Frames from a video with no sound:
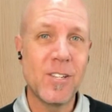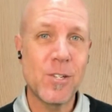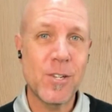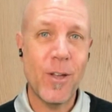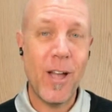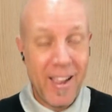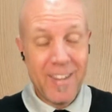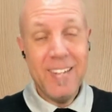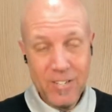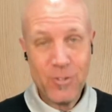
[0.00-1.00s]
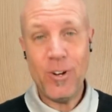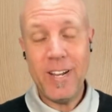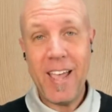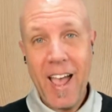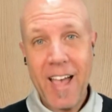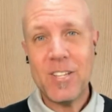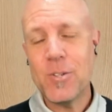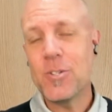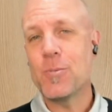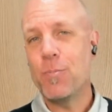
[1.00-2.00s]
So I literally had
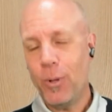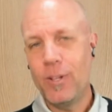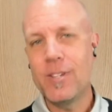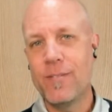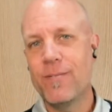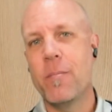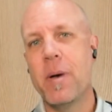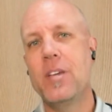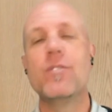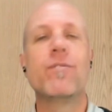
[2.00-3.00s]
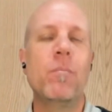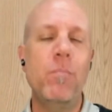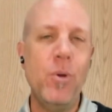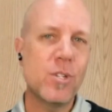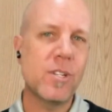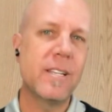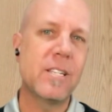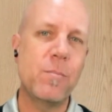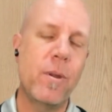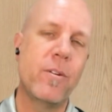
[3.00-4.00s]
to just pull this information from personal
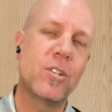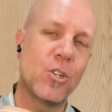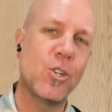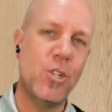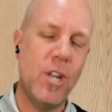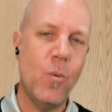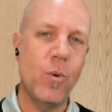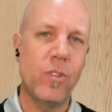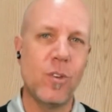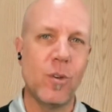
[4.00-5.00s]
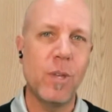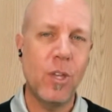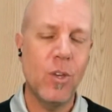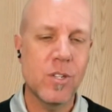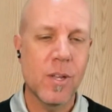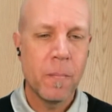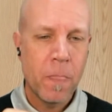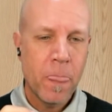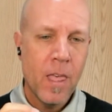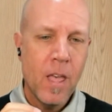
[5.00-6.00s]
experience to share with you, because
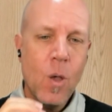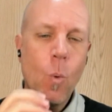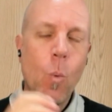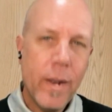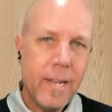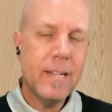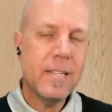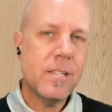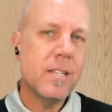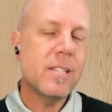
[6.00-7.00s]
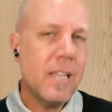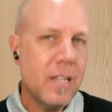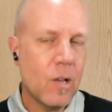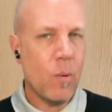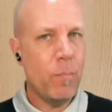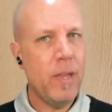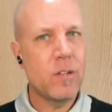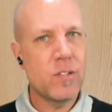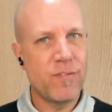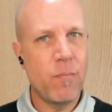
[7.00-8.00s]
winning listings in a
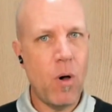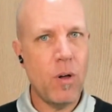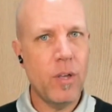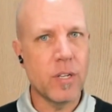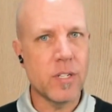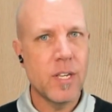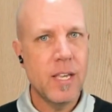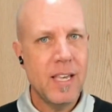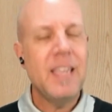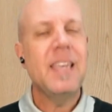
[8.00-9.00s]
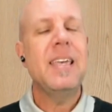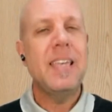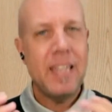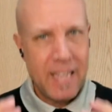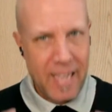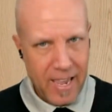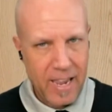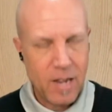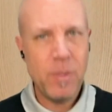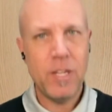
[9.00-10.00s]
competitive market, it
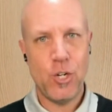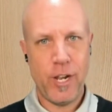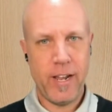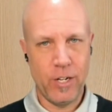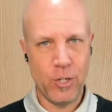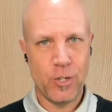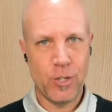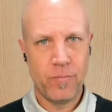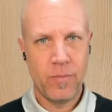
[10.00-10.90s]
can be a challenge.